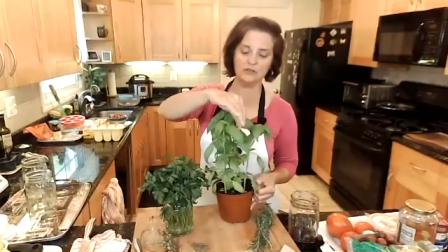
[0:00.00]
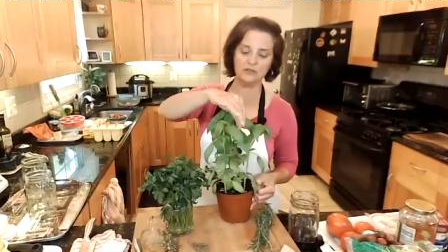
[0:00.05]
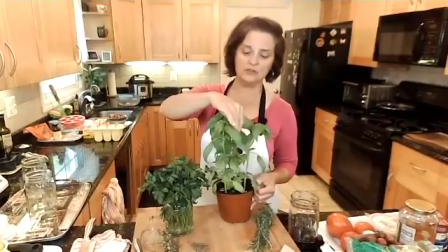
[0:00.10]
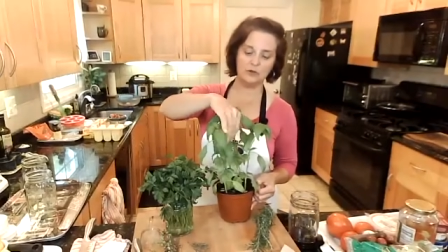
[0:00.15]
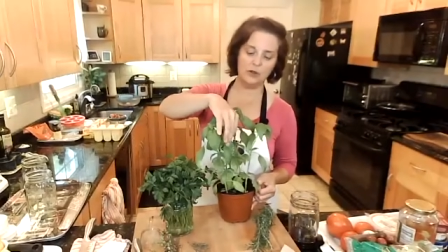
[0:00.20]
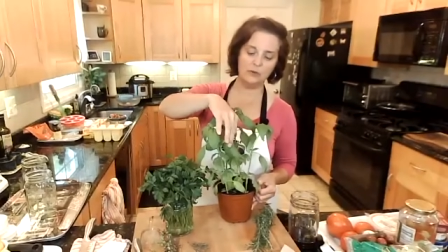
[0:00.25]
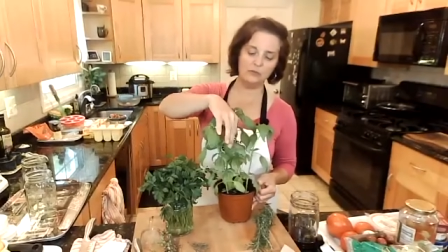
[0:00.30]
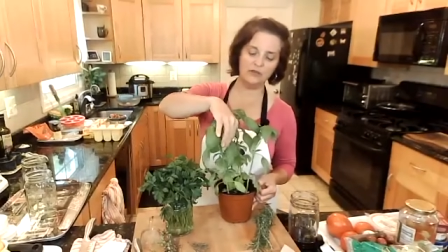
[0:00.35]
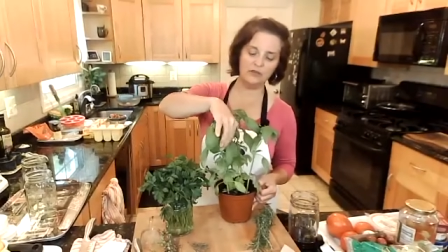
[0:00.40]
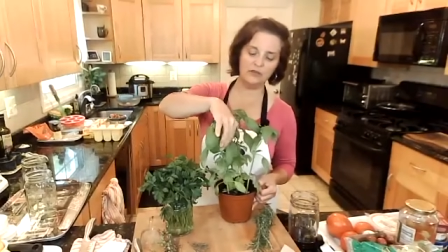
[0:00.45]
So
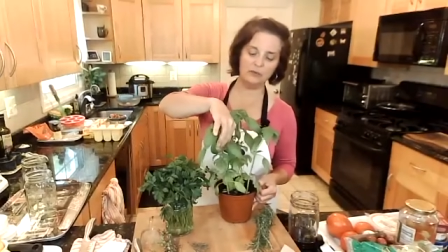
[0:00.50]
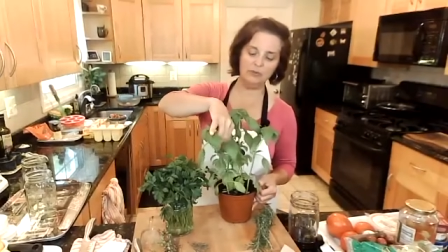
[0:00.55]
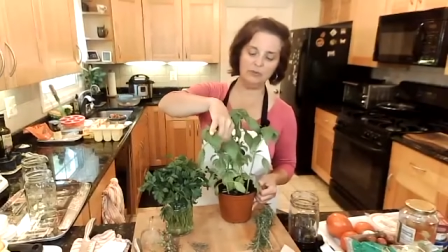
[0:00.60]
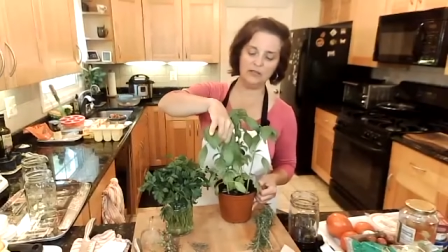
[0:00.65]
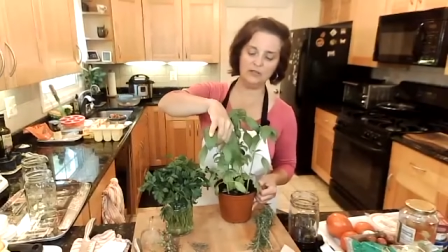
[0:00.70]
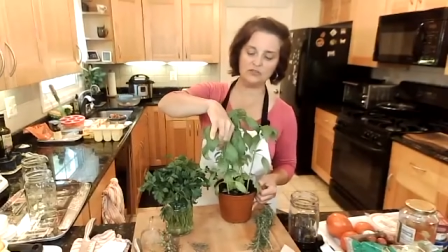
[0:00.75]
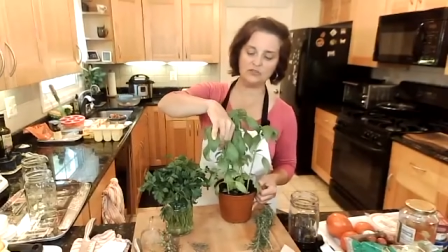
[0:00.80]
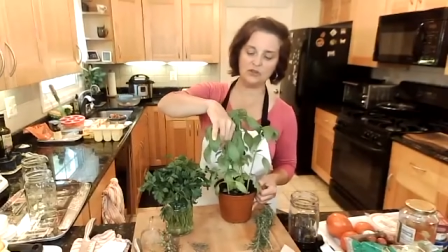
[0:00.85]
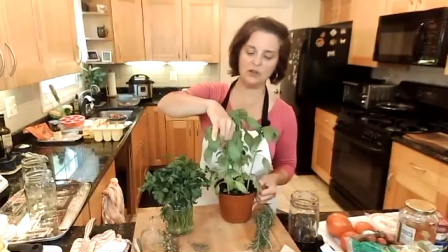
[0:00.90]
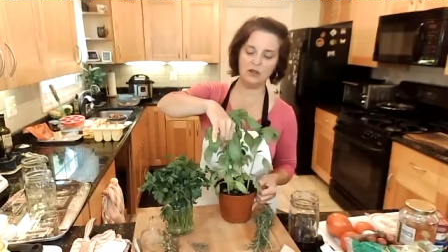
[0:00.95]
I'm going to
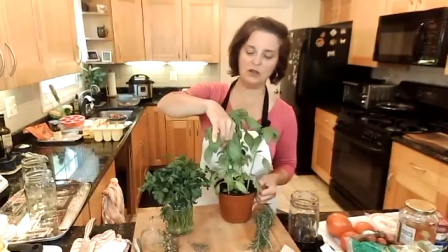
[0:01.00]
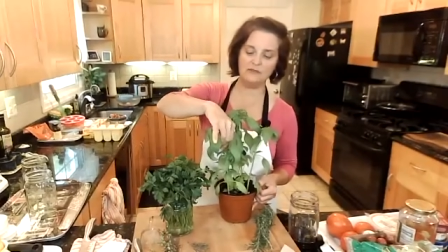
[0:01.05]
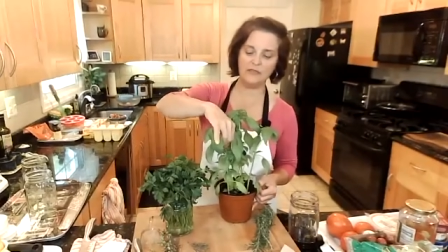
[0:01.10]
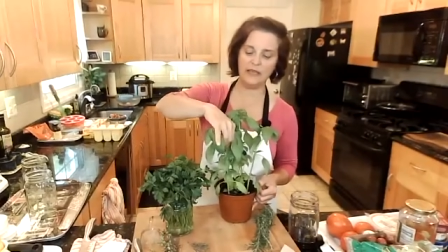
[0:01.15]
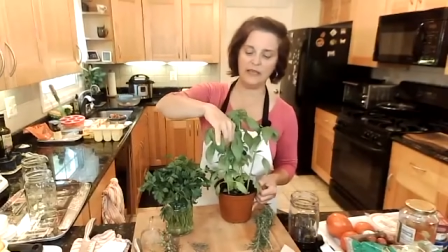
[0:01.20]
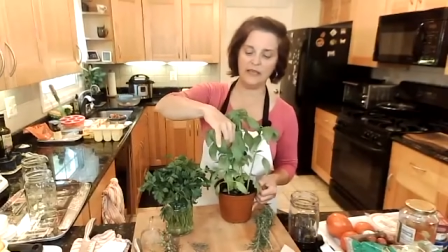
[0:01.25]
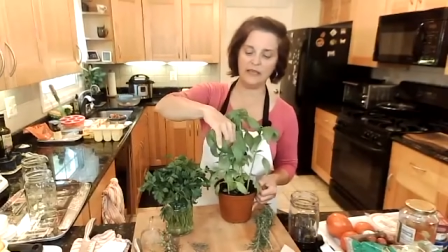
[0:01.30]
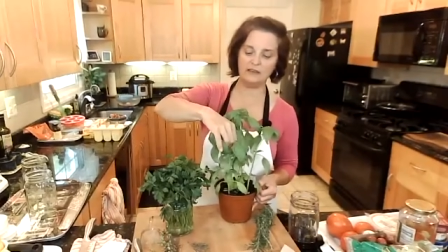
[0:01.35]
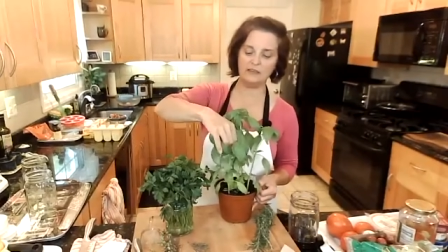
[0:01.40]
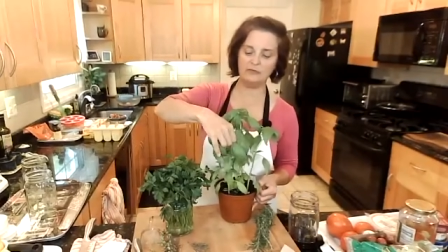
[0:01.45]
pinch off the
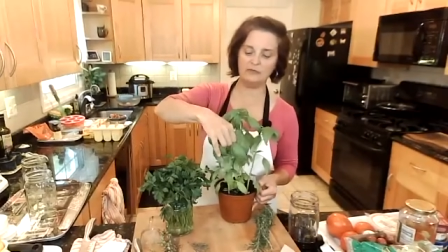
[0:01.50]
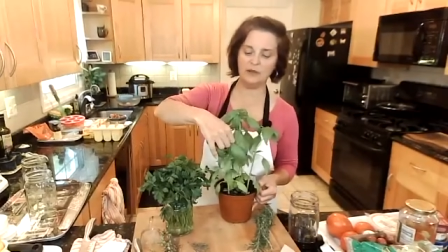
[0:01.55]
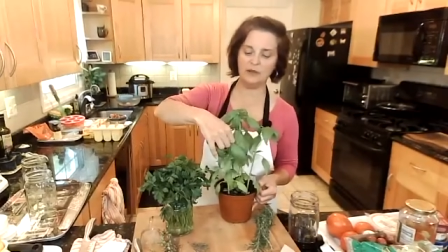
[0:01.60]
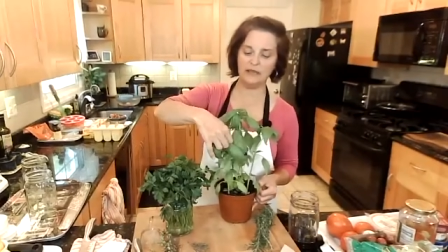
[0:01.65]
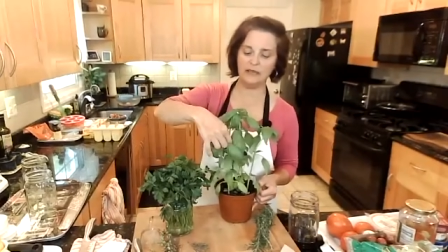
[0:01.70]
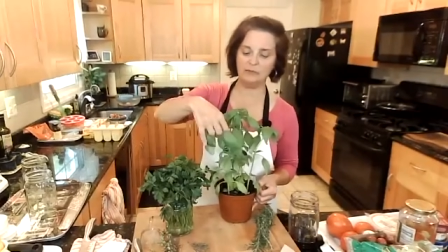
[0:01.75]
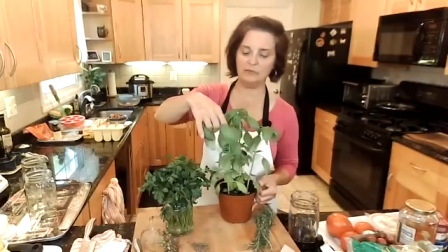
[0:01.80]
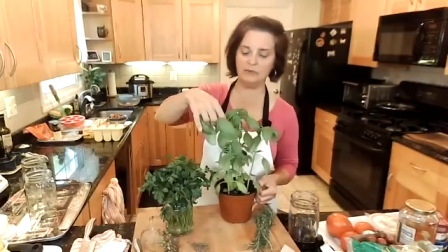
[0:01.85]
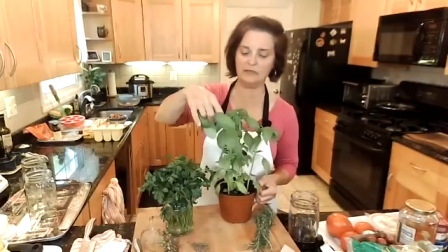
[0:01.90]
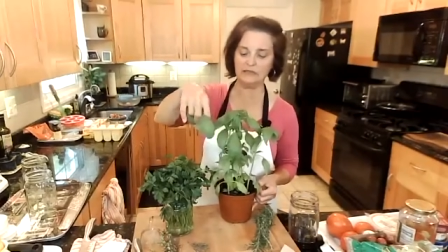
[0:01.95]
head of
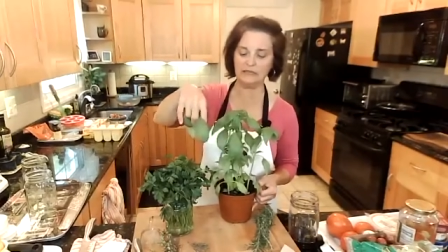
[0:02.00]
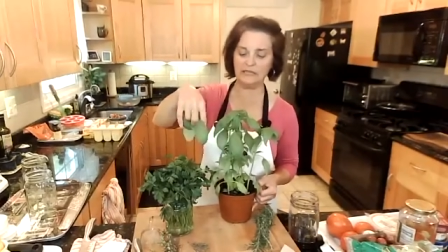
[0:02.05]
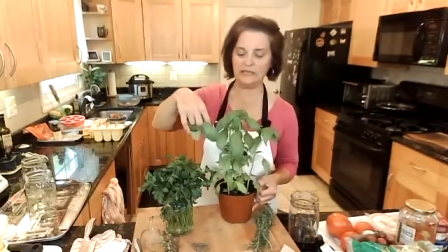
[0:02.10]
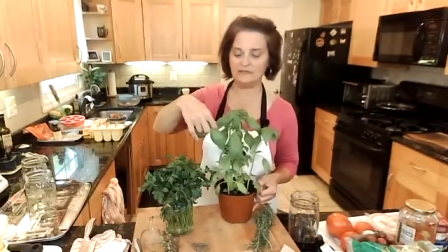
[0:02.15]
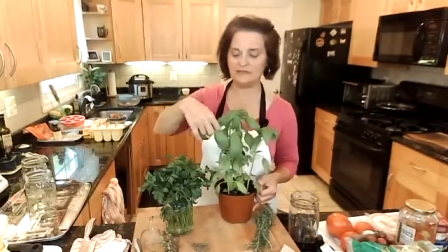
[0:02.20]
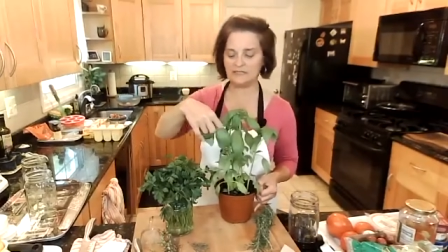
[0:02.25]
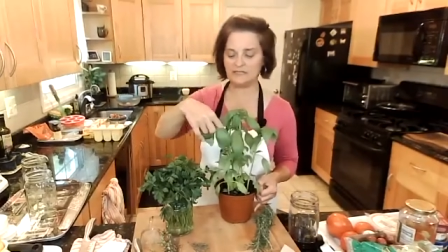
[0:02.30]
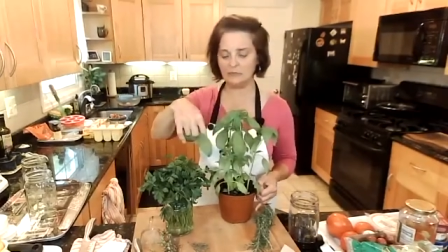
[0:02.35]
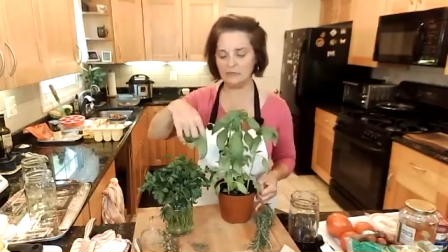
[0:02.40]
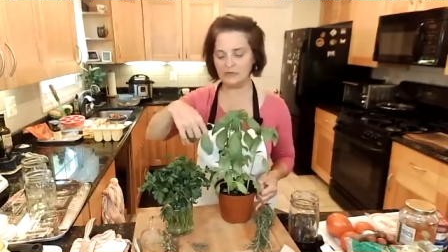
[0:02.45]
my, but
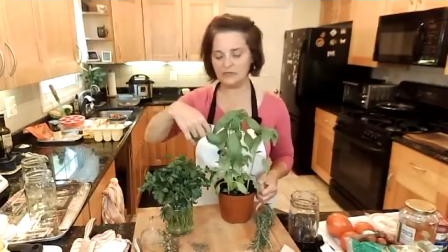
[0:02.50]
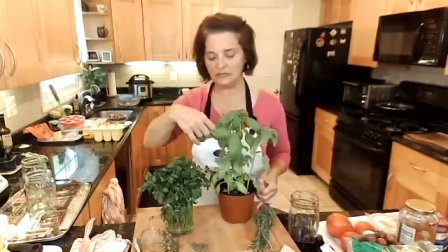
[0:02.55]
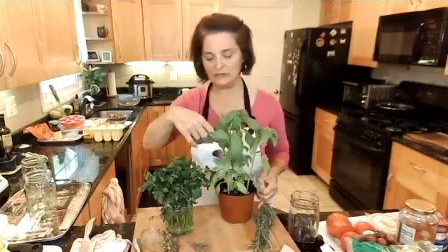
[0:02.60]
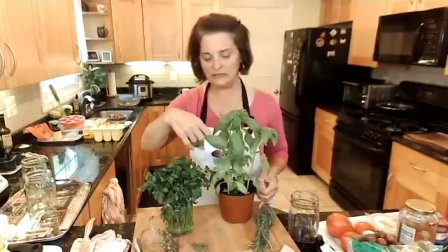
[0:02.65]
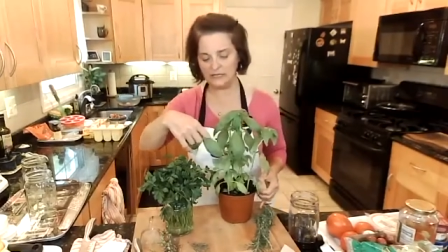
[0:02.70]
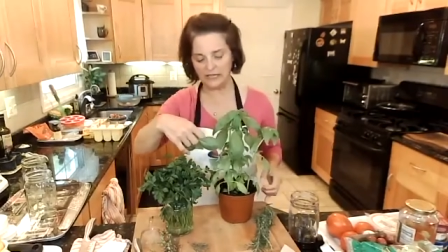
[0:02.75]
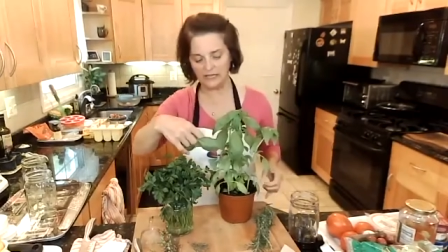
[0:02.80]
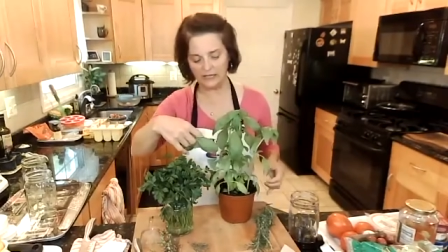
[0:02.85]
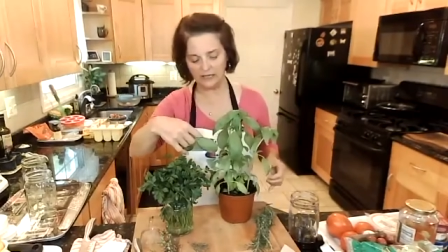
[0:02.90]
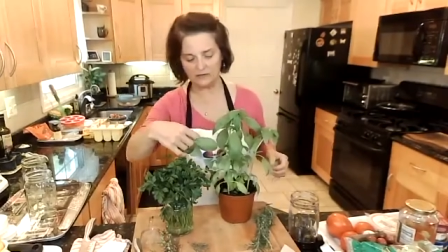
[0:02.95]
leave some of the
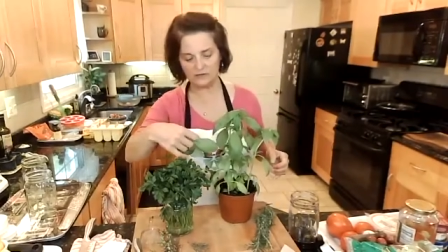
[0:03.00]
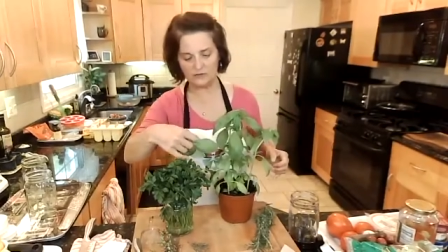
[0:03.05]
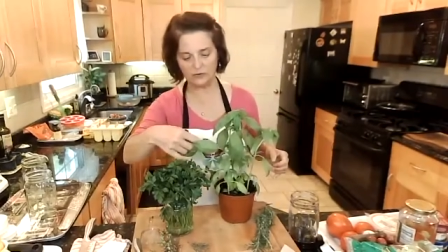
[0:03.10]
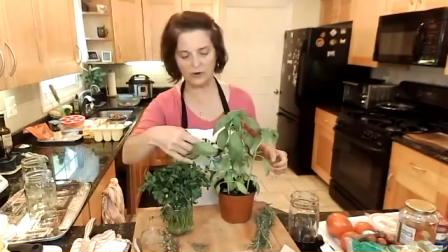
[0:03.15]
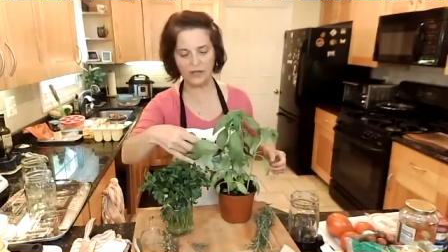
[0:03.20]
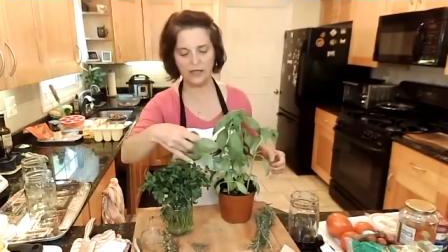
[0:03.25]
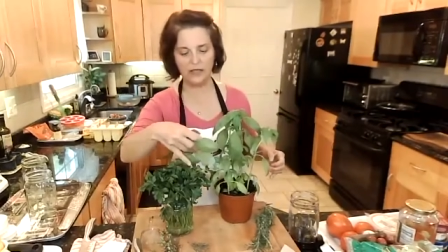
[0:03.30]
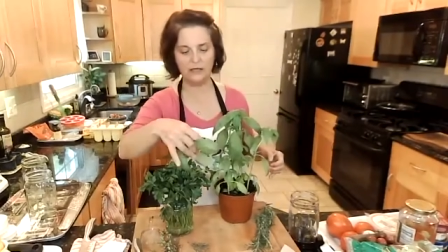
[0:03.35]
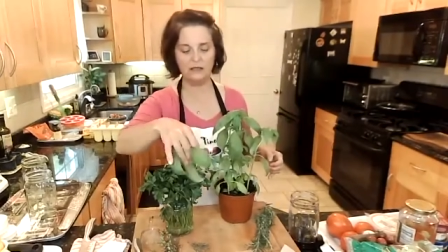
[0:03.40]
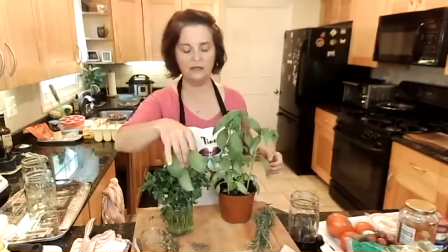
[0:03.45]
leaves,
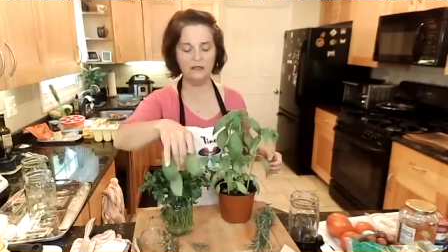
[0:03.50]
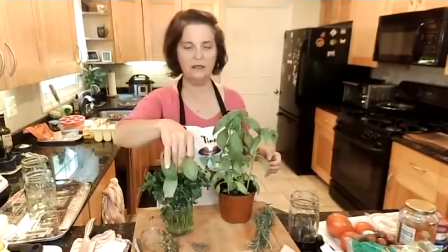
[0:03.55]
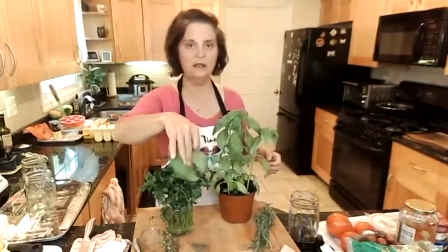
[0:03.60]
right?